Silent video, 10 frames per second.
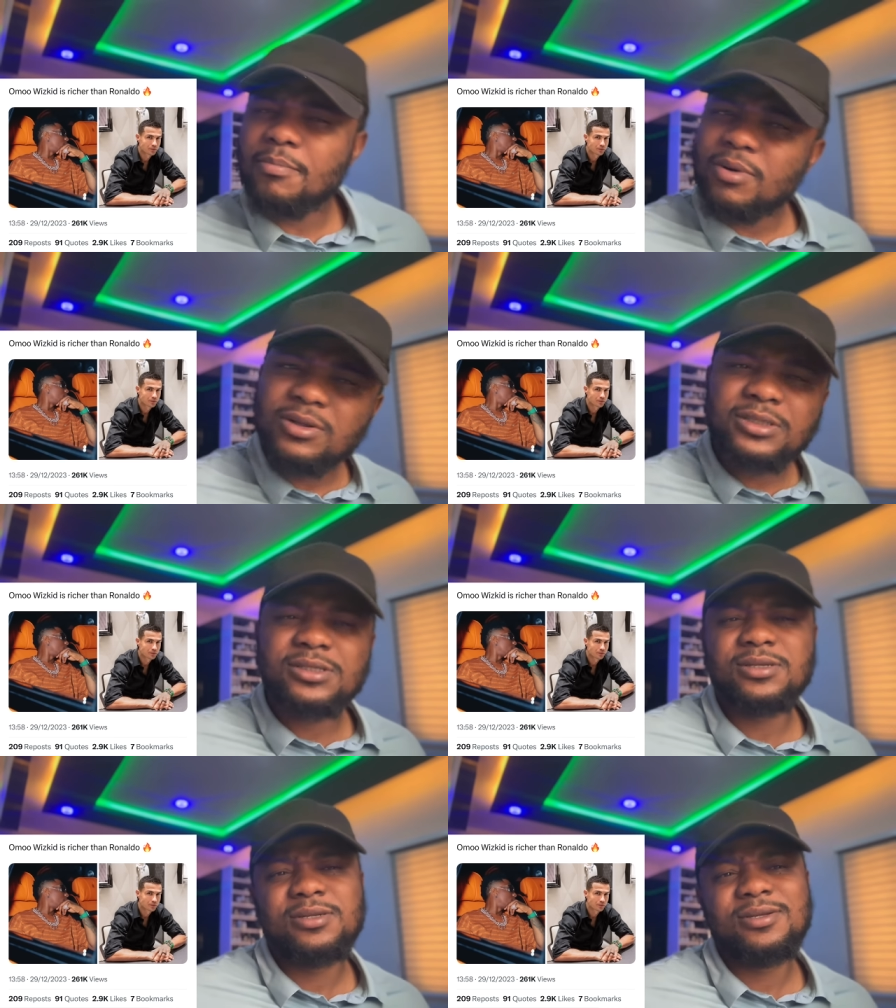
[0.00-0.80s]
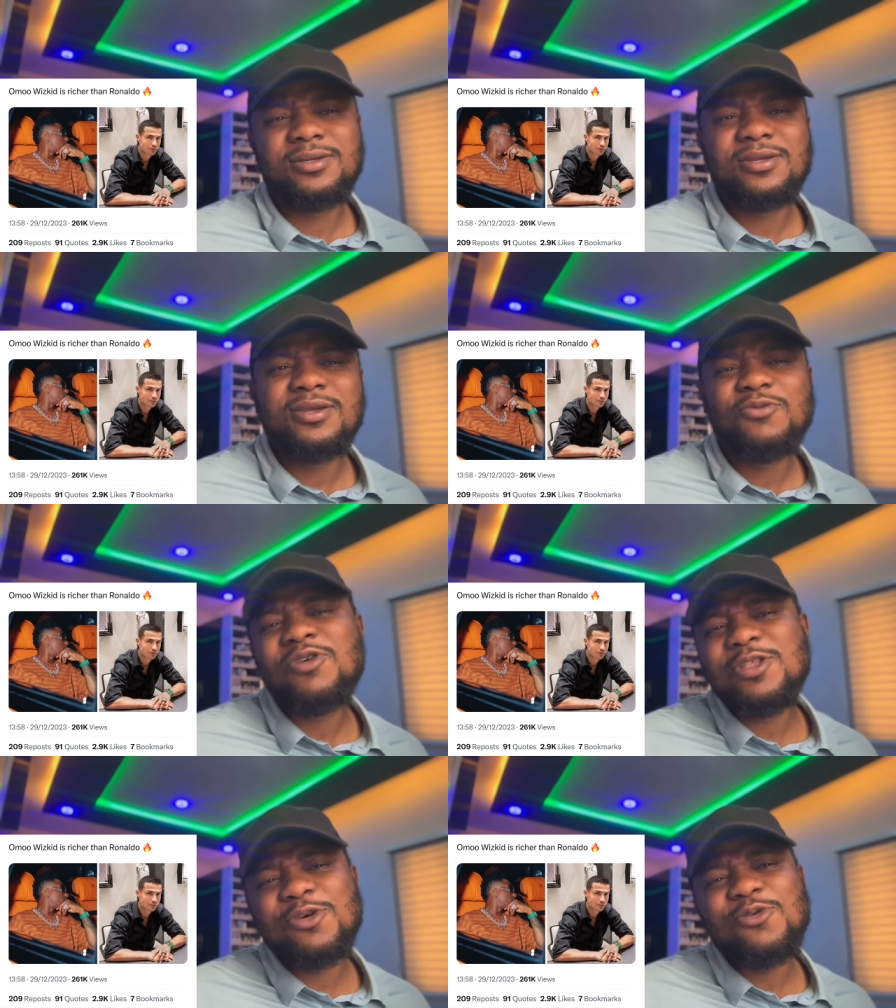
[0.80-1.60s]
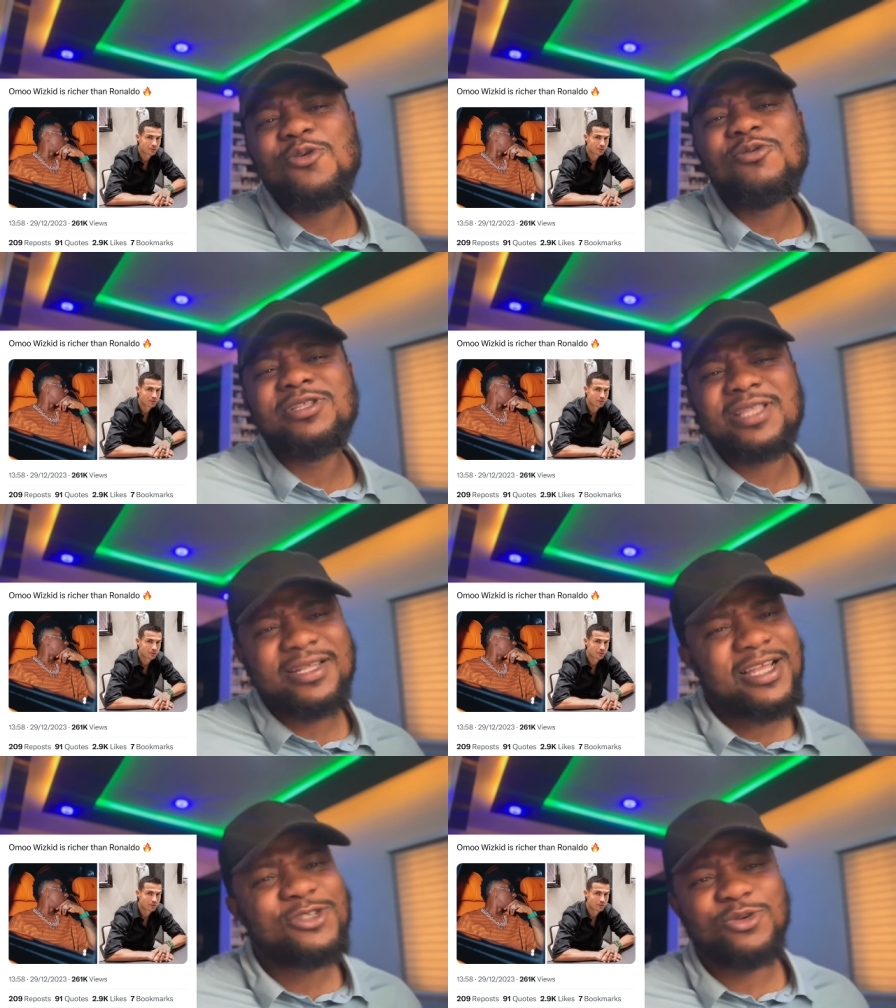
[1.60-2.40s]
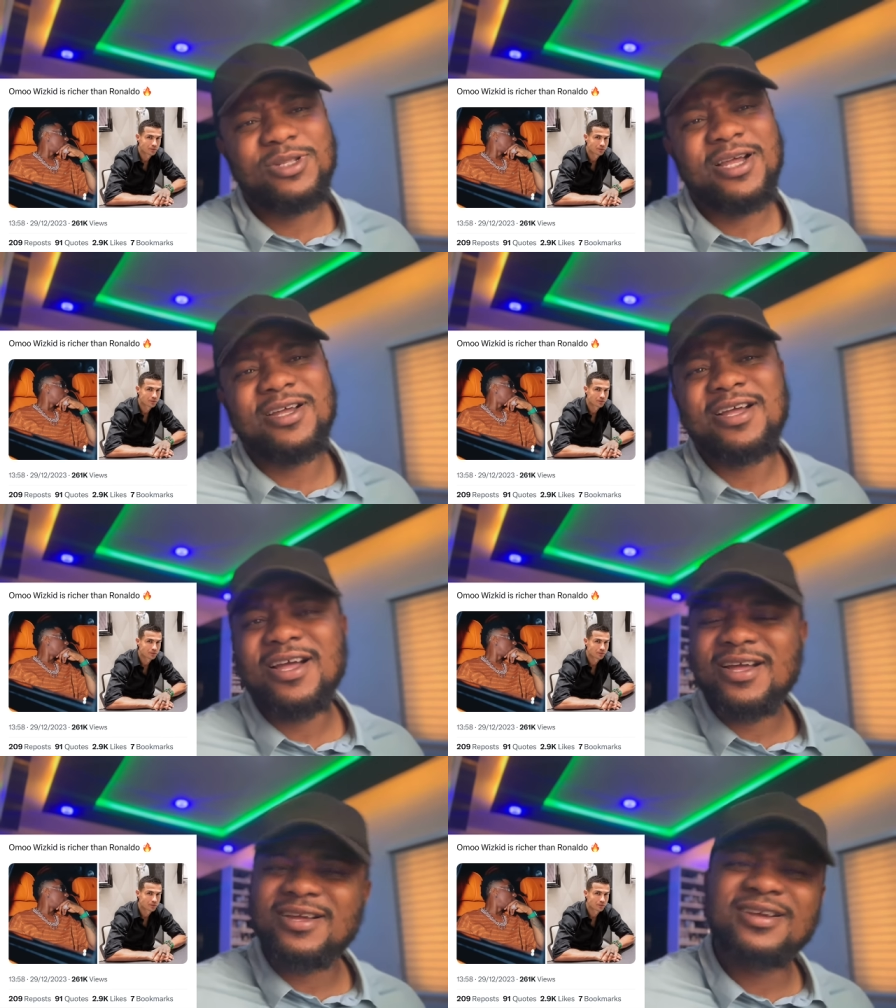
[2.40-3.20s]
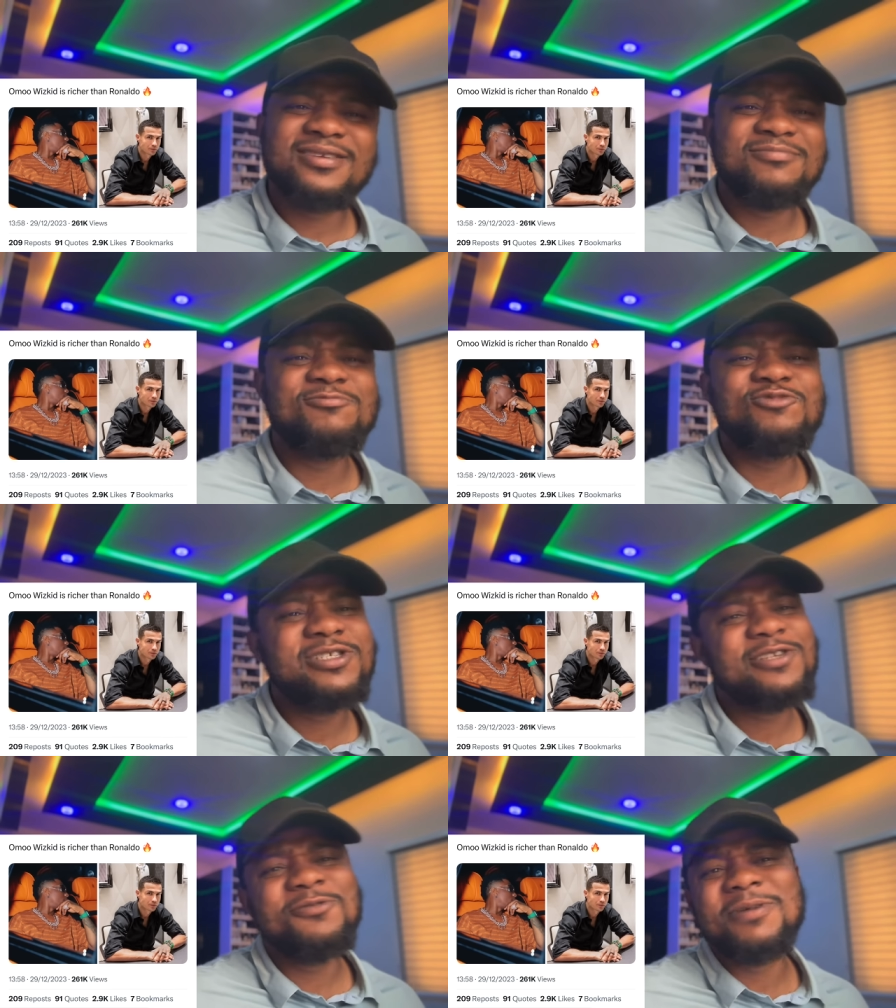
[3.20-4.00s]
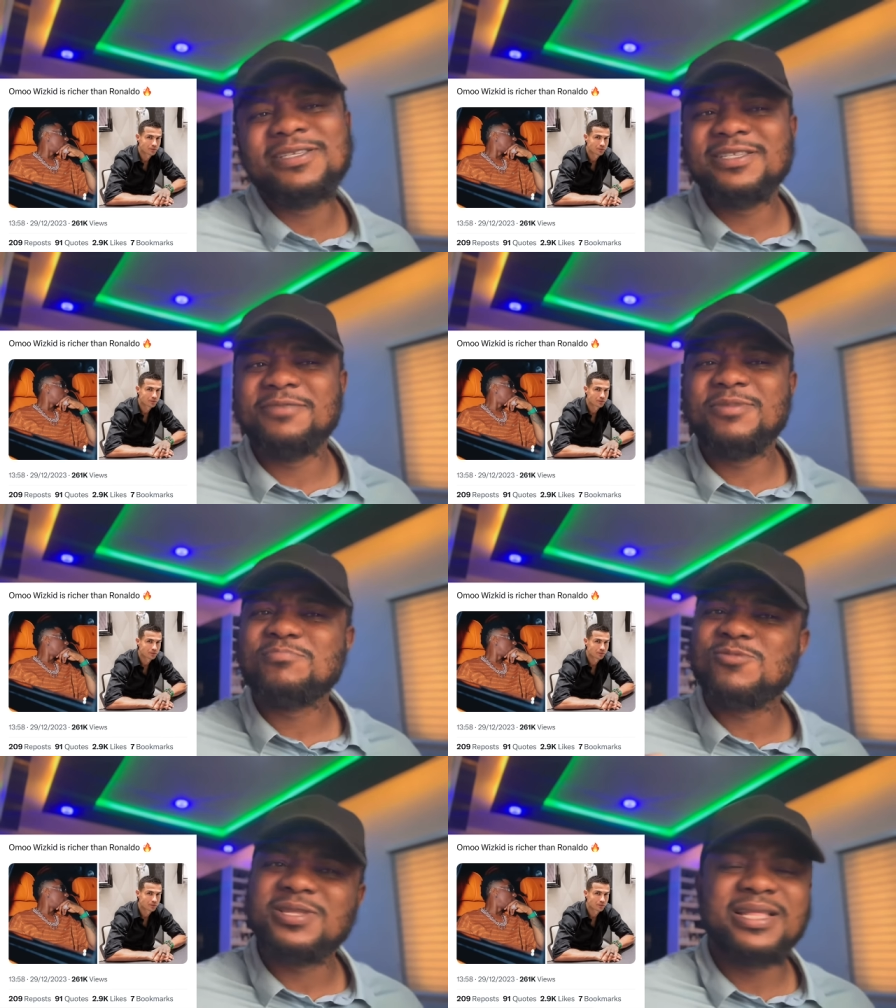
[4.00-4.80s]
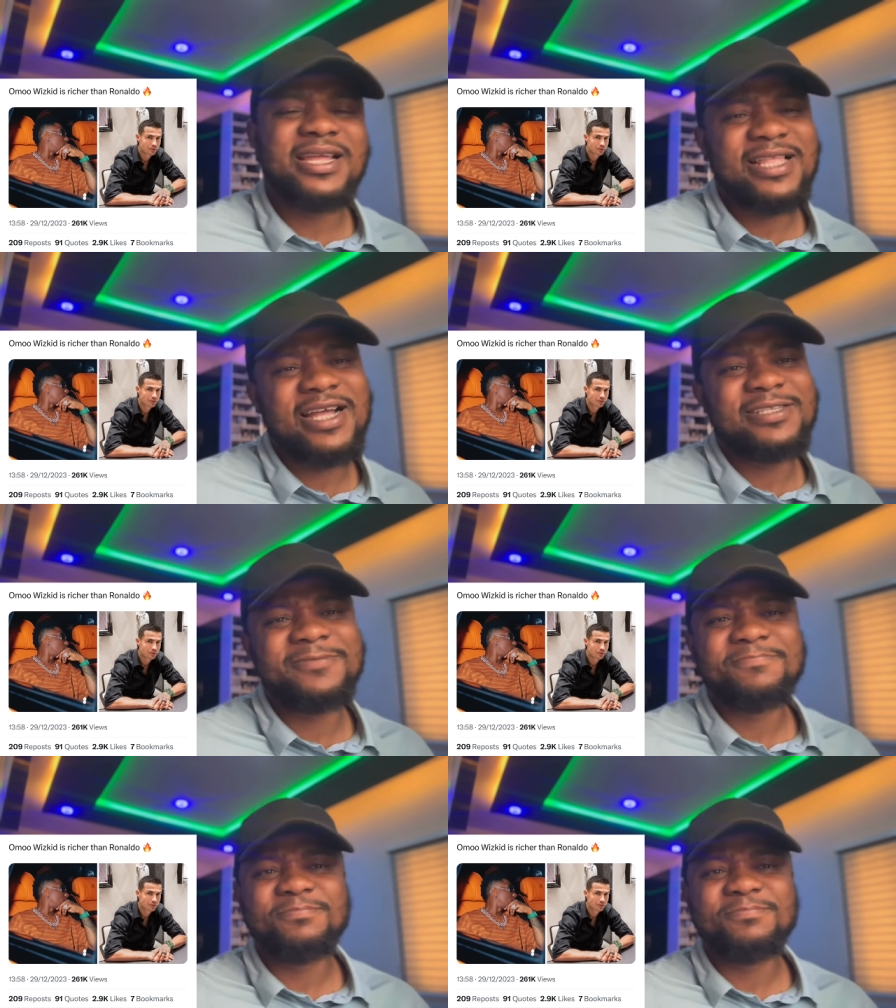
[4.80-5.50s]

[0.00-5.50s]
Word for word: But when they go international, Wizkid never see they make money like that.